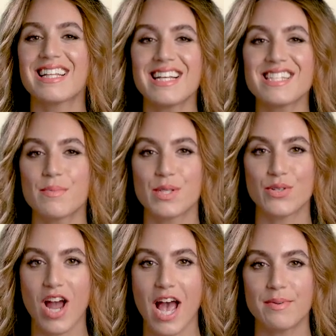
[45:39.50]
Click
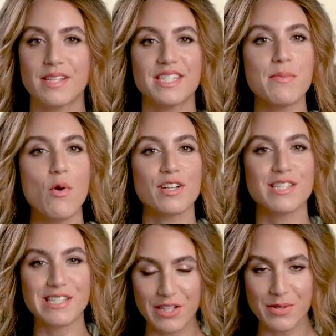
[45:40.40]
subscribe to see more
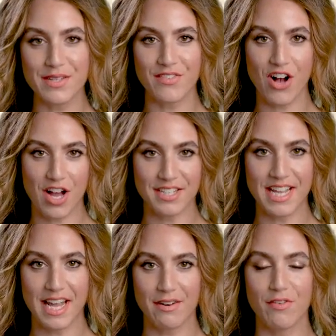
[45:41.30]
exclusive
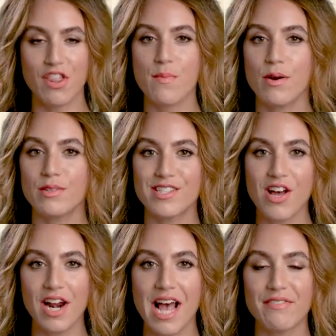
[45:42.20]
content for the most
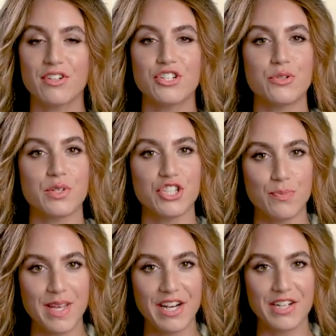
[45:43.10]
sought-after Jewish
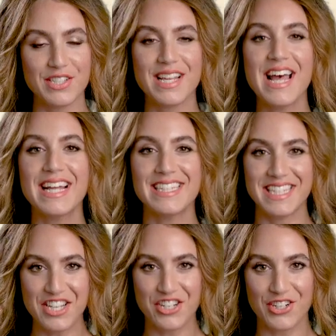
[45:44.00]
speakers,
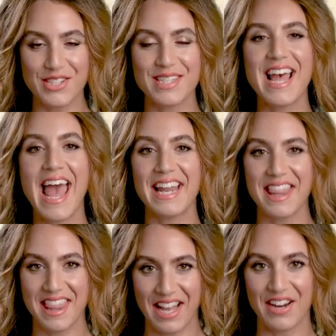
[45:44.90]
teachers,
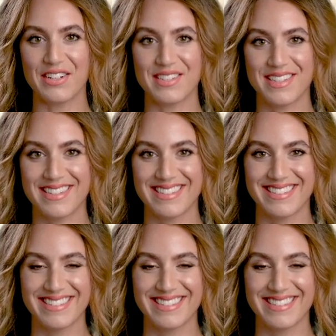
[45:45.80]
and thinkers.